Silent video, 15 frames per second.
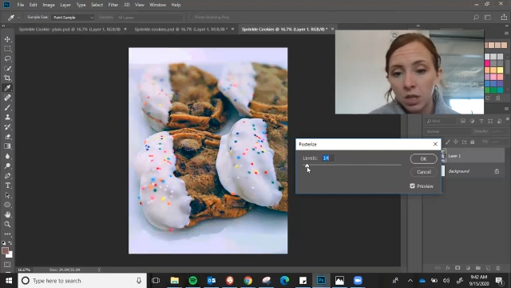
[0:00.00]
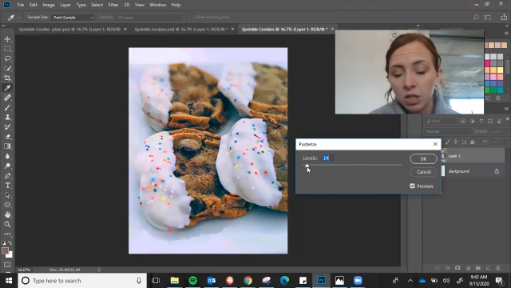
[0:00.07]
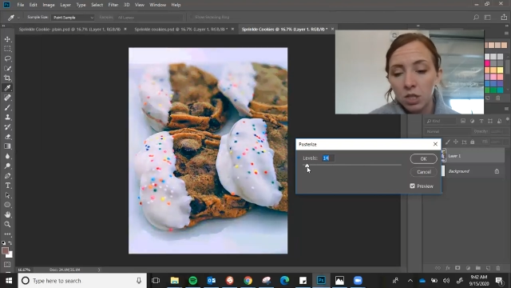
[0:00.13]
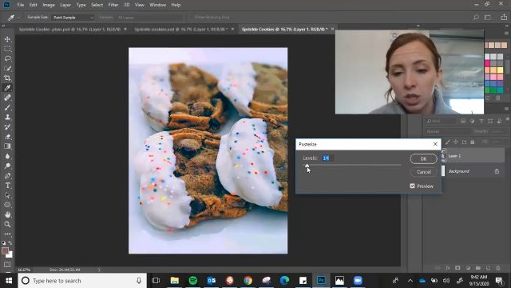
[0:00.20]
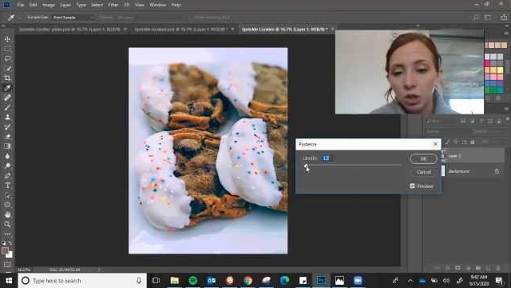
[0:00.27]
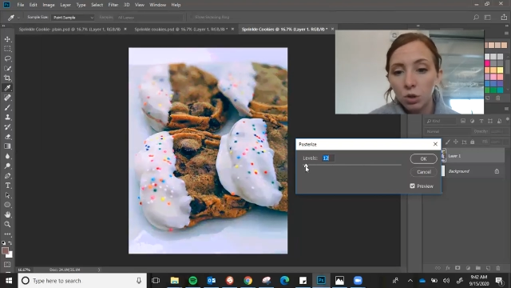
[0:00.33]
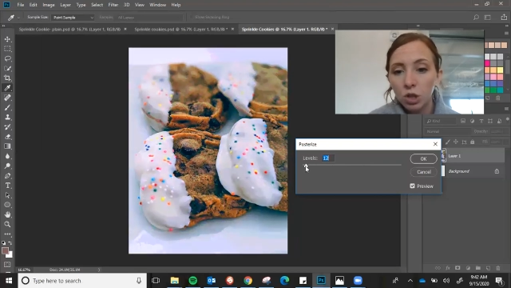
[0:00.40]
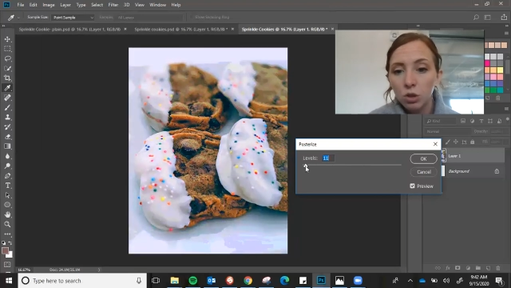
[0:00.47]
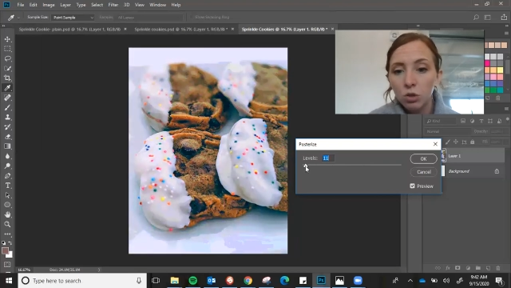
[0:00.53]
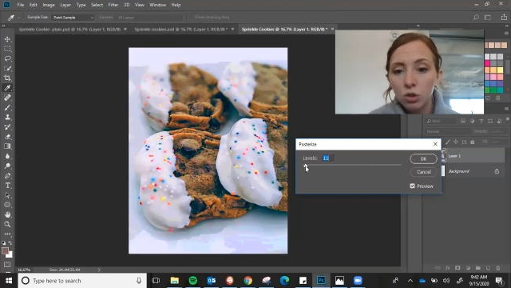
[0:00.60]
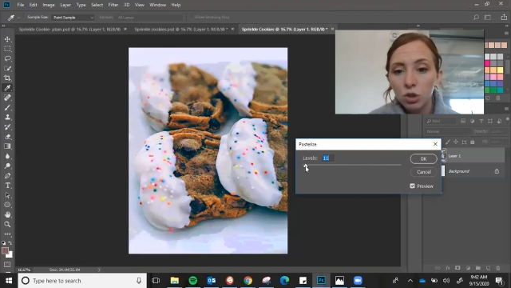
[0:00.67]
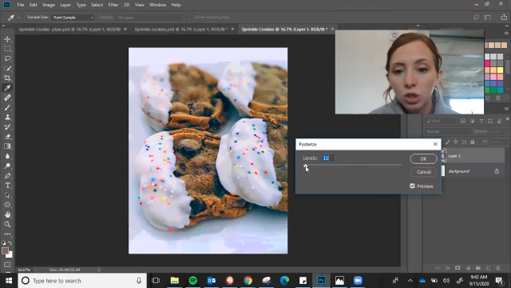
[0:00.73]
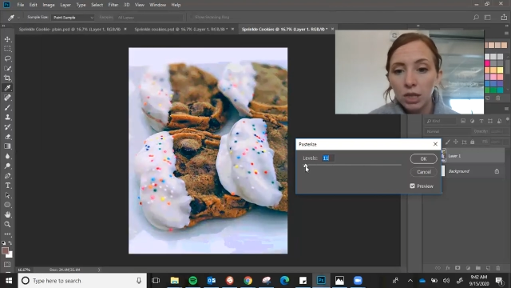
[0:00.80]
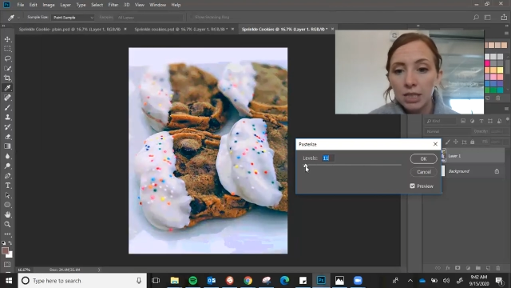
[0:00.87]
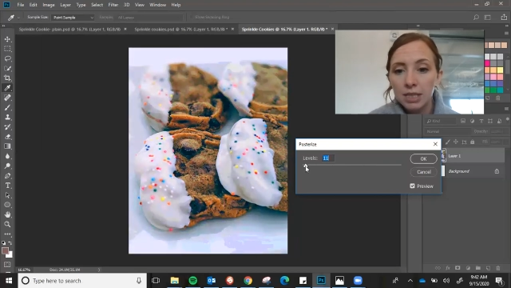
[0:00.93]
So
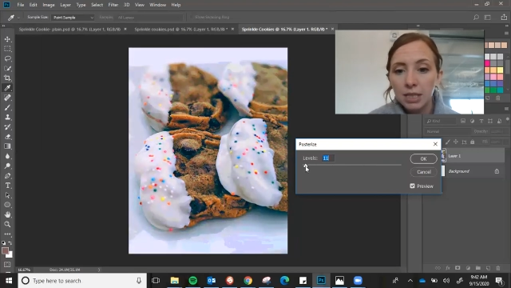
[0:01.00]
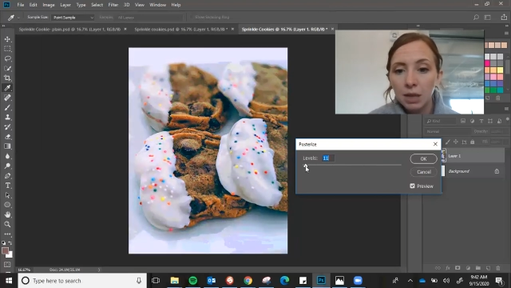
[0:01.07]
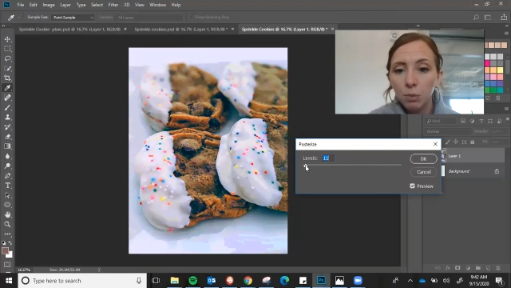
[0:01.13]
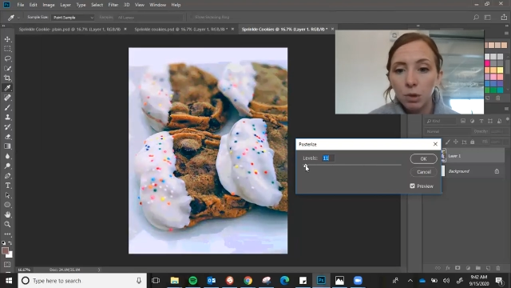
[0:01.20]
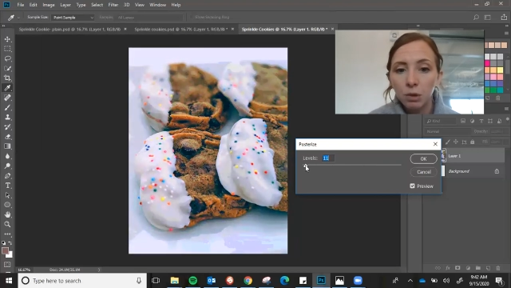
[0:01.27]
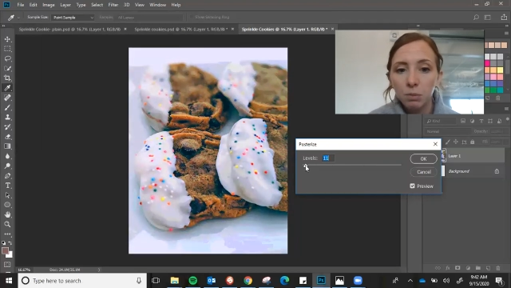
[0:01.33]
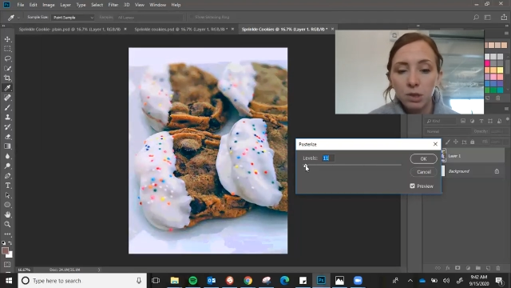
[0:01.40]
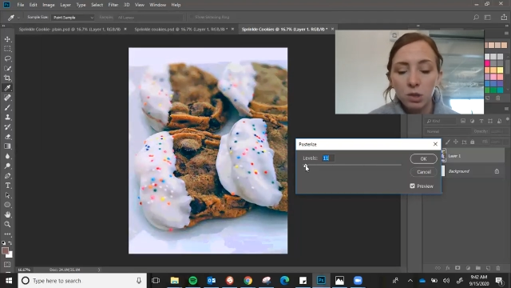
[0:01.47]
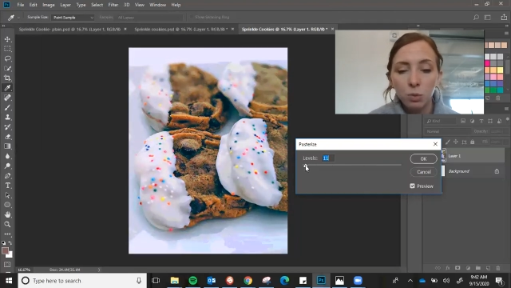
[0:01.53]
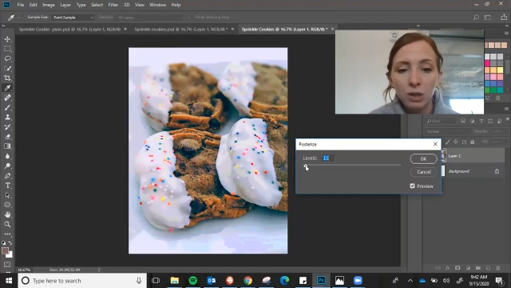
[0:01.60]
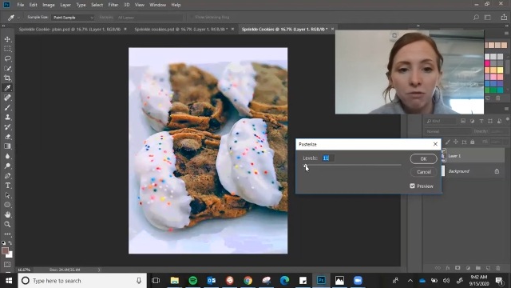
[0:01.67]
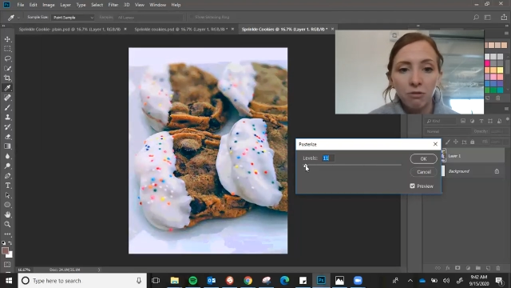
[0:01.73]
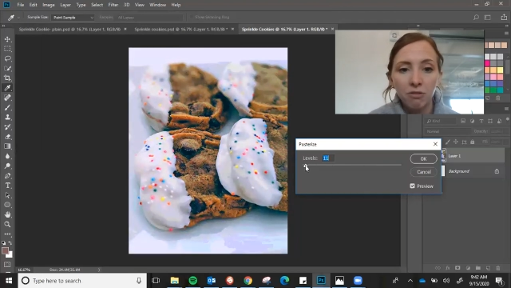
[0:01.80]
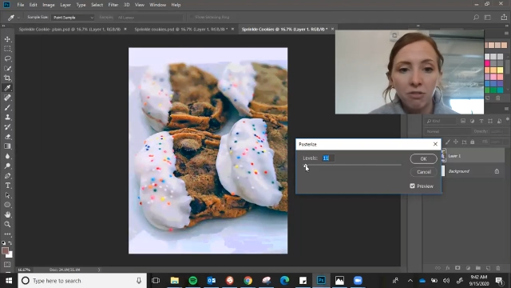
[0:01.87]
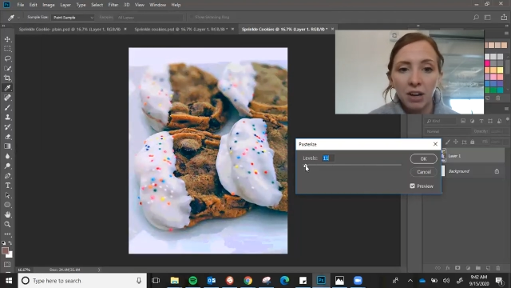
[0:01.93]
usually somewhere
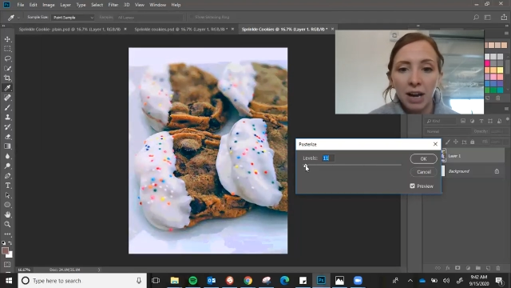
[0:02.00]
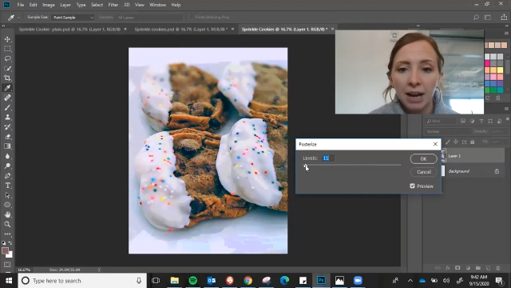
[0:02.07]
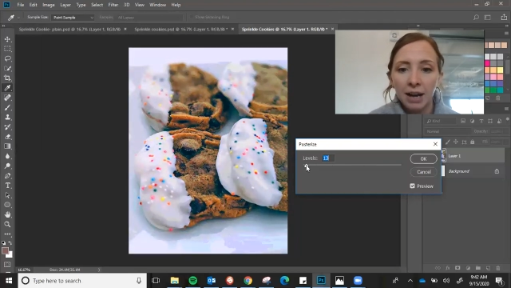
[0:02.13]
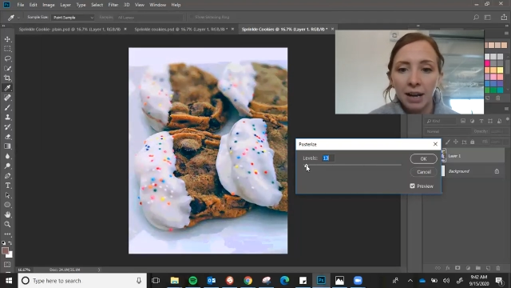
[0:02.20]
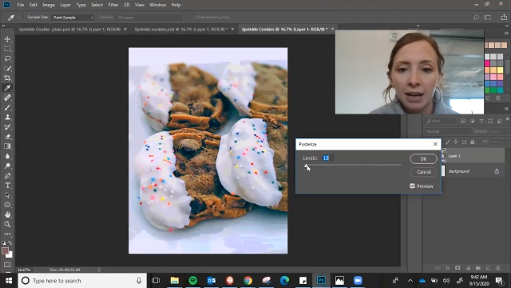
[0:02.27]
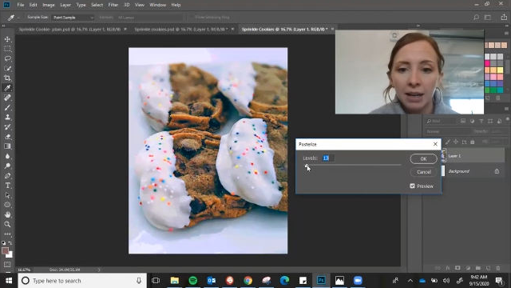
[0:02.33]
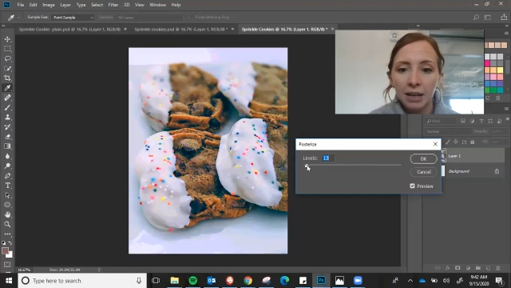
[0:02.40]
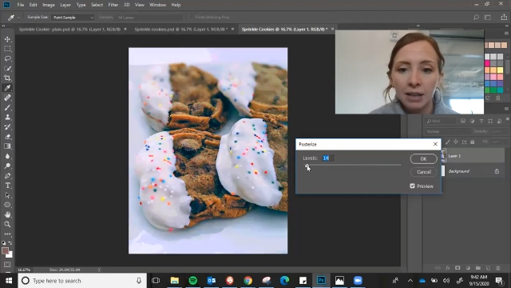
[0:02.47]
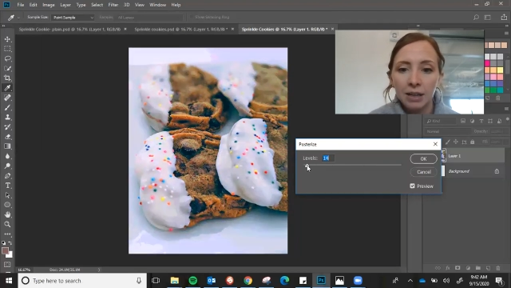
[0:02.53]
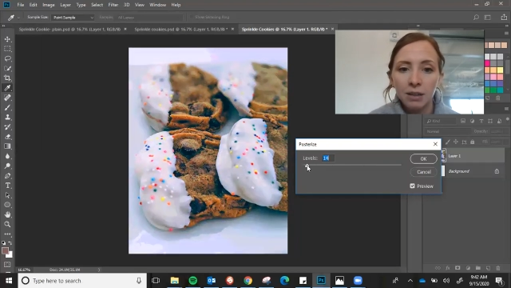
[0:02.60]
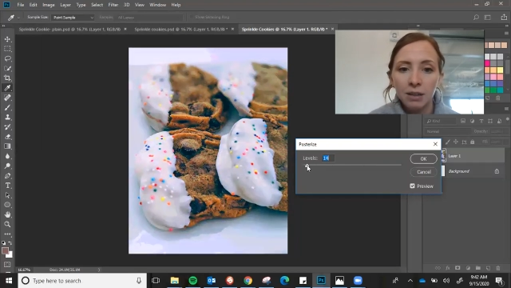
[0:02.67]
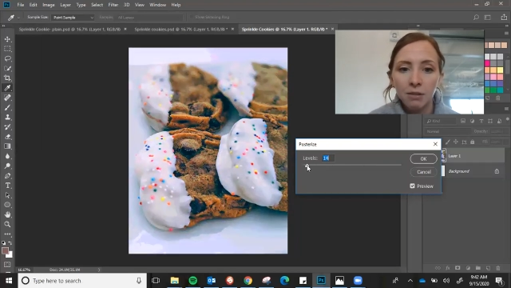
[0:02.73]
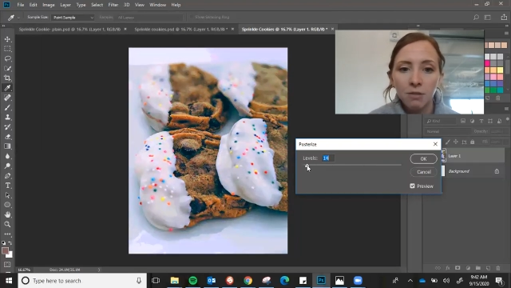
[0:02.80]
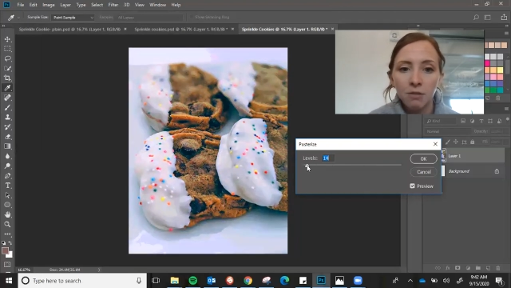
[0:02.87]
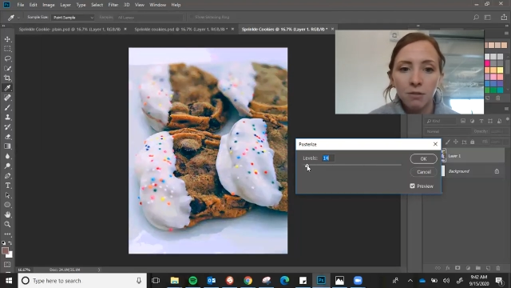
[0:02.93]
between
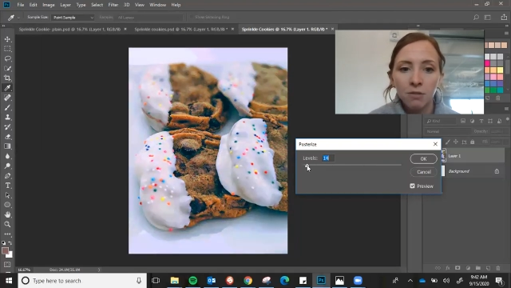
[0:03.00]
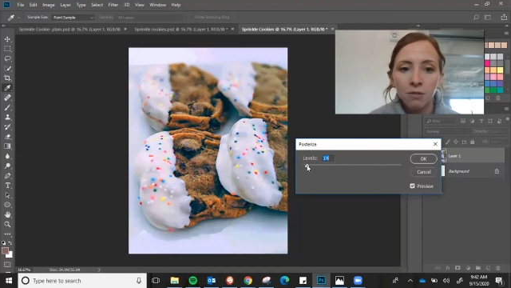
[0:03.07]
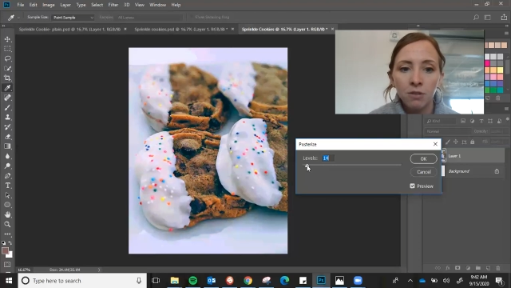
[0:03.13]
5